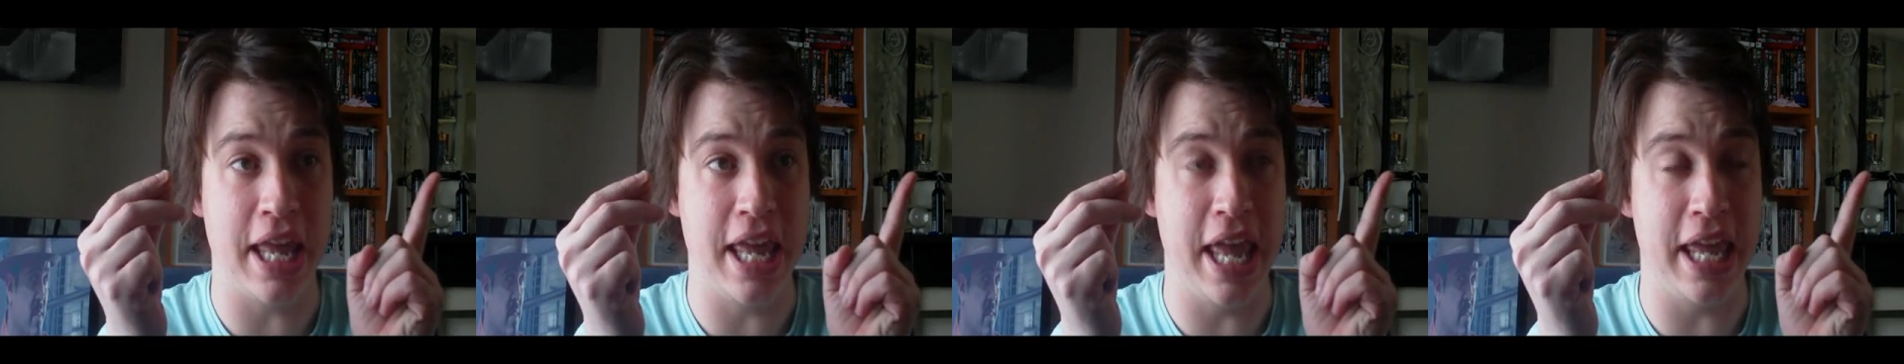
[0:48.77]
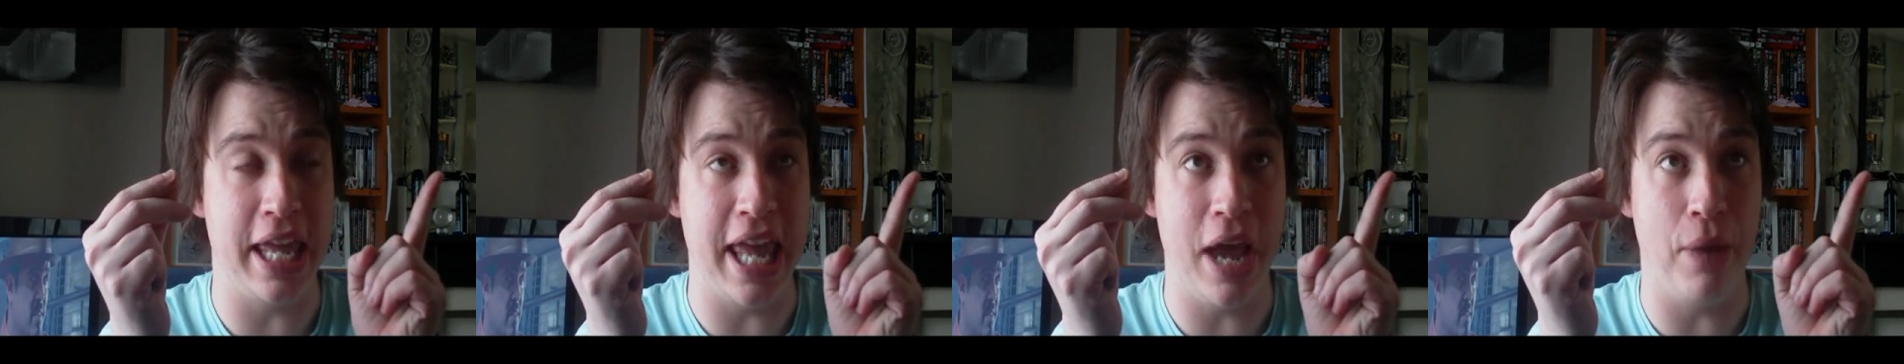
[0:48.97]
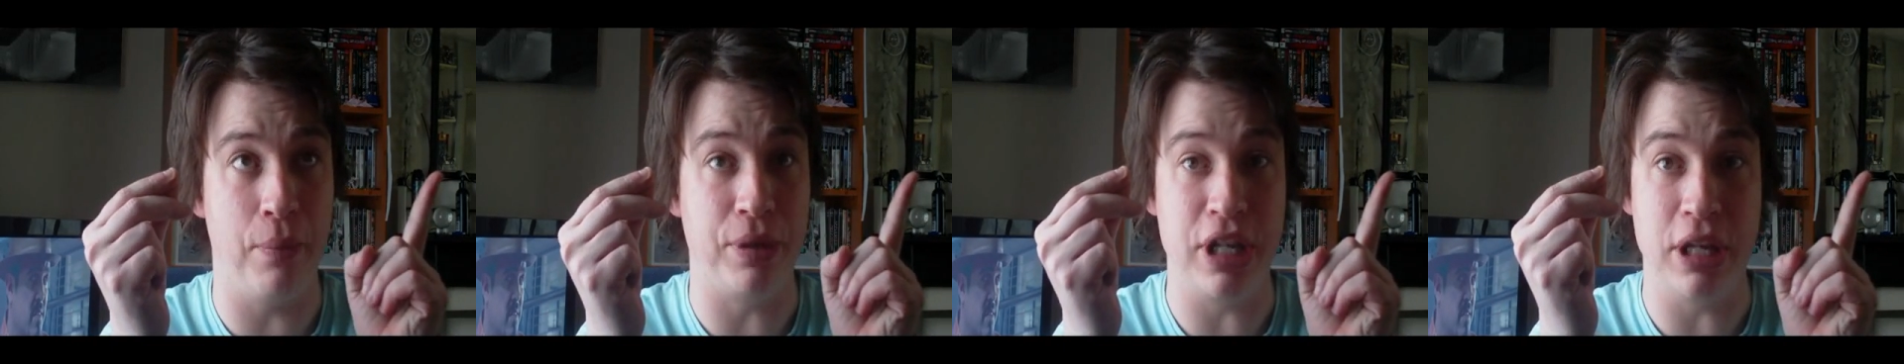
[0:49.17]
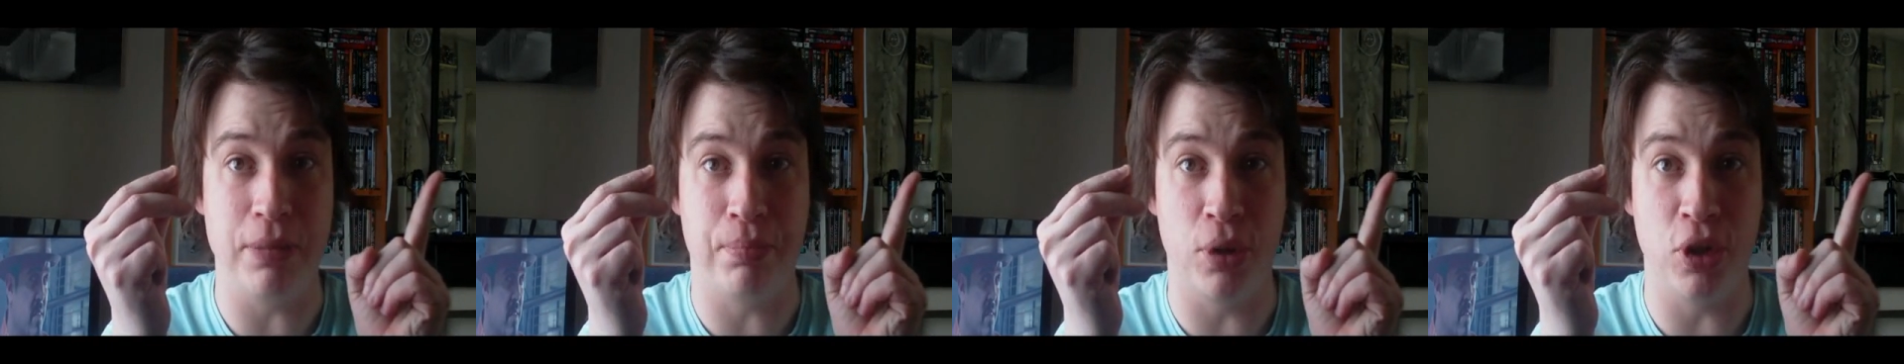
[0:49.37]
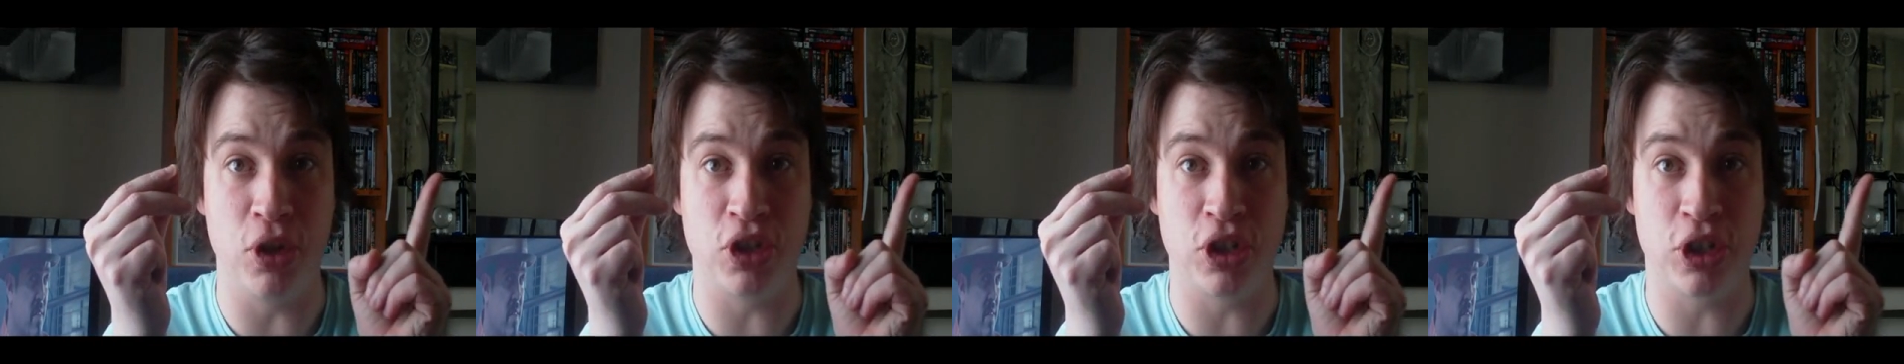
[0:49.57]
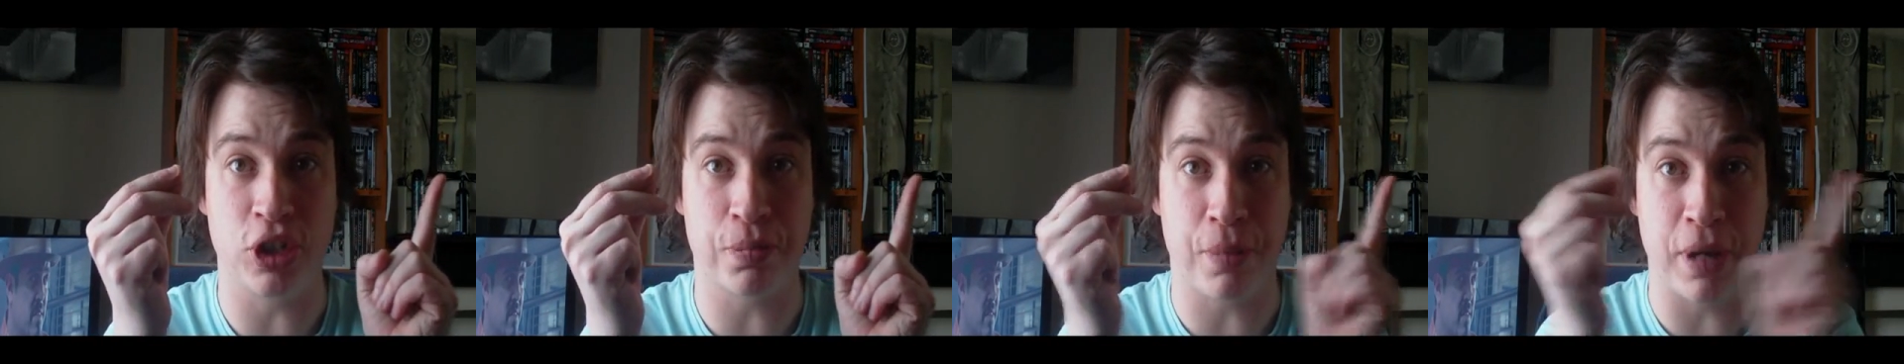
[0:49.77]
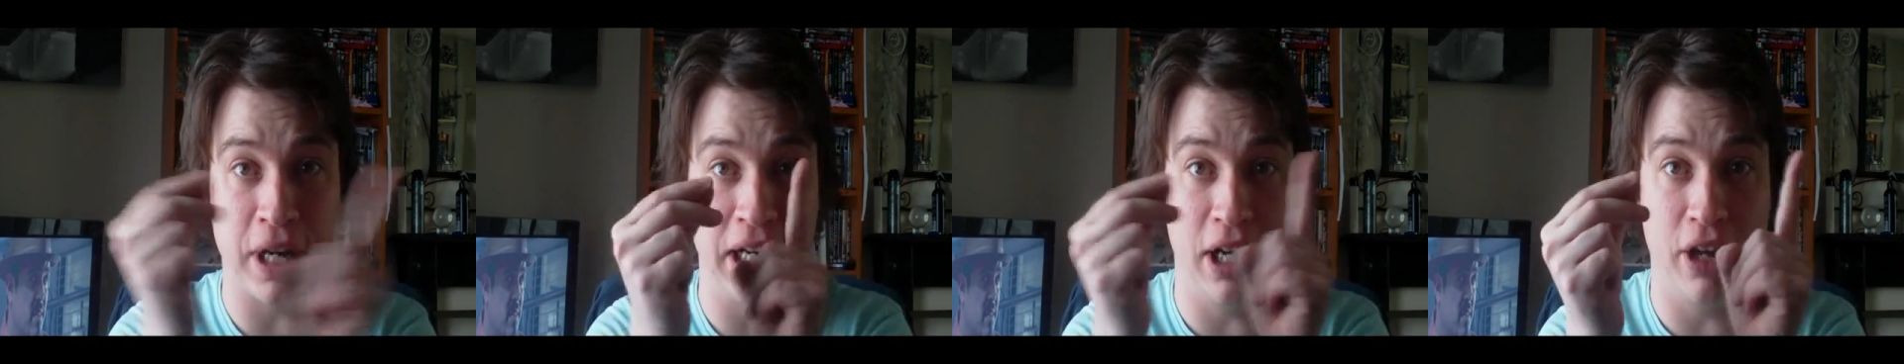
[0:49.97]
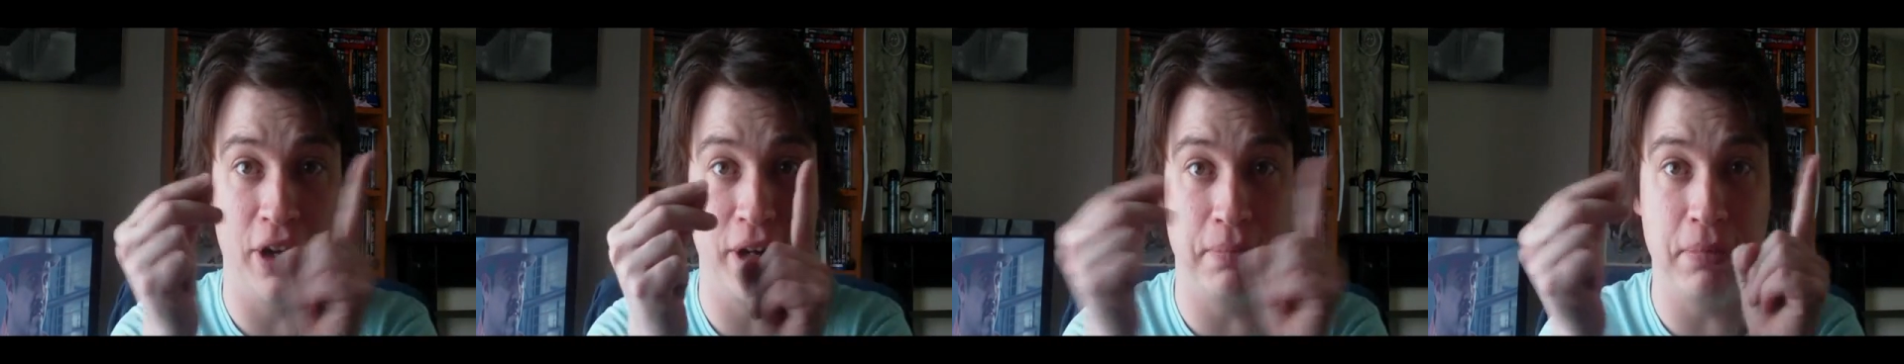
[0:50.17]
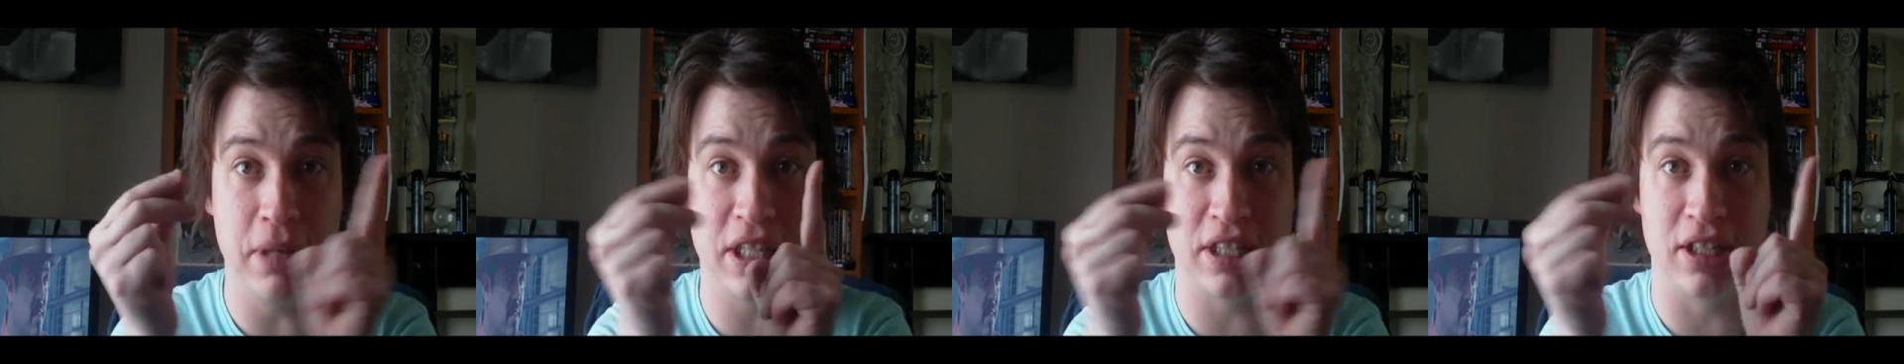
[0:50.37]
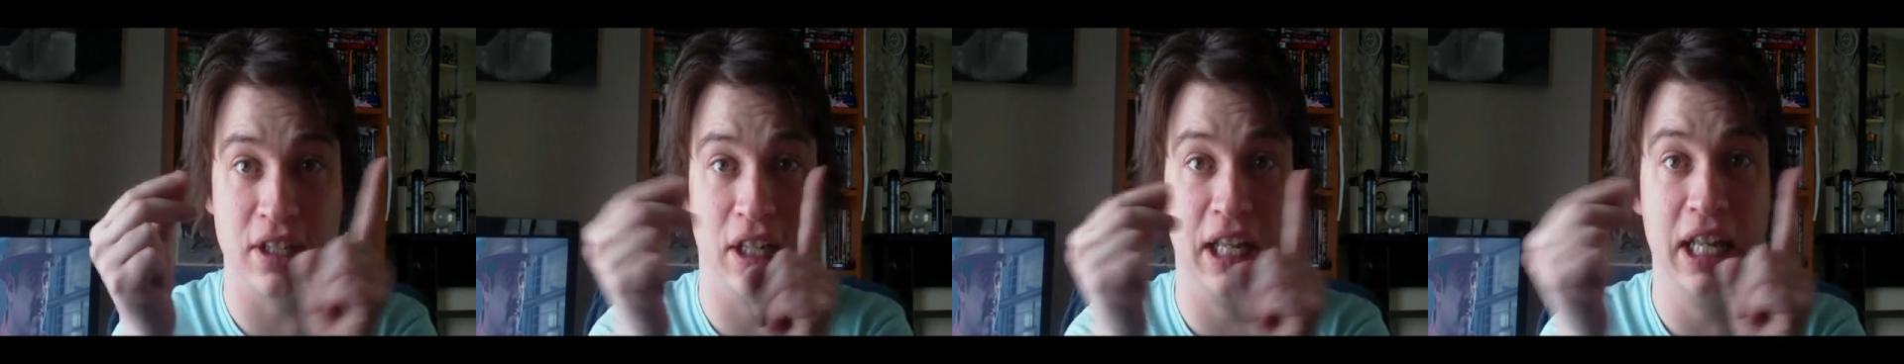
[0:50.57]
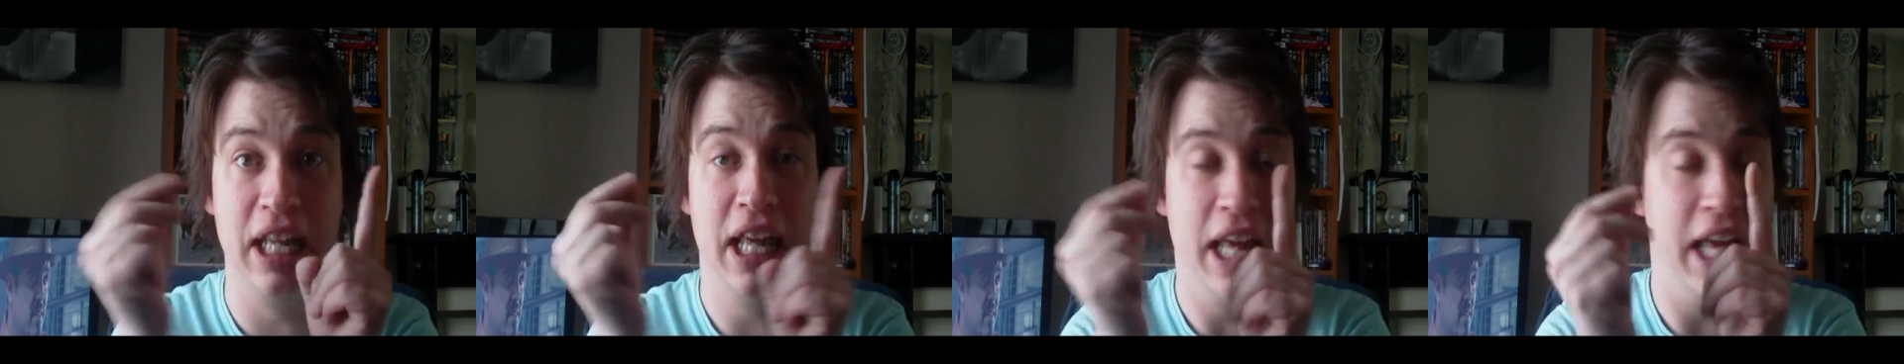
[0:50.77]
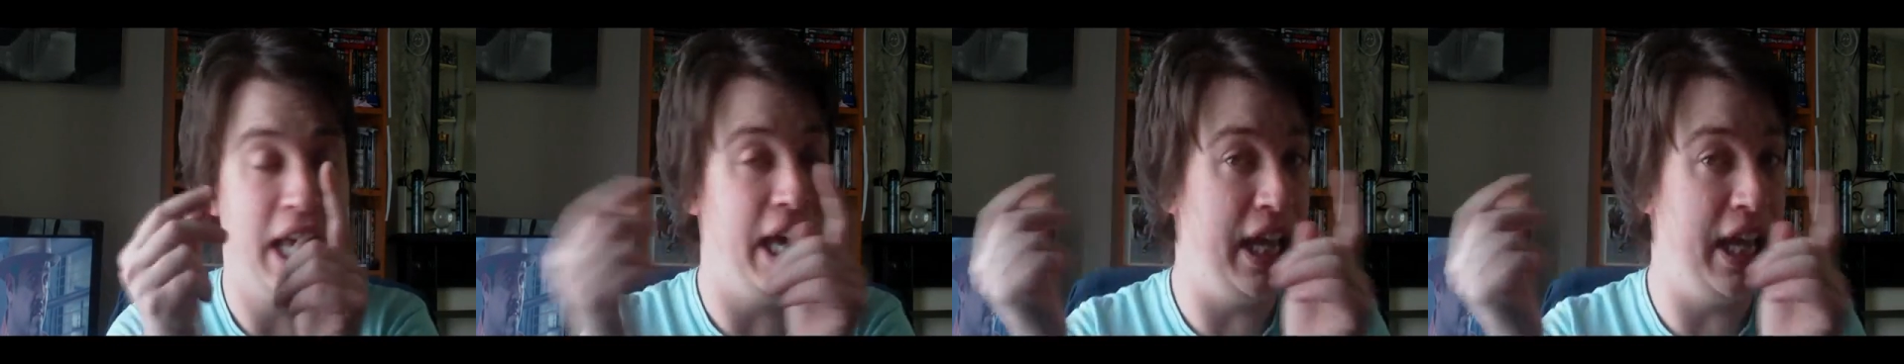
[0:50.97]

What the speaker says: you get when you push the spring-loaded missile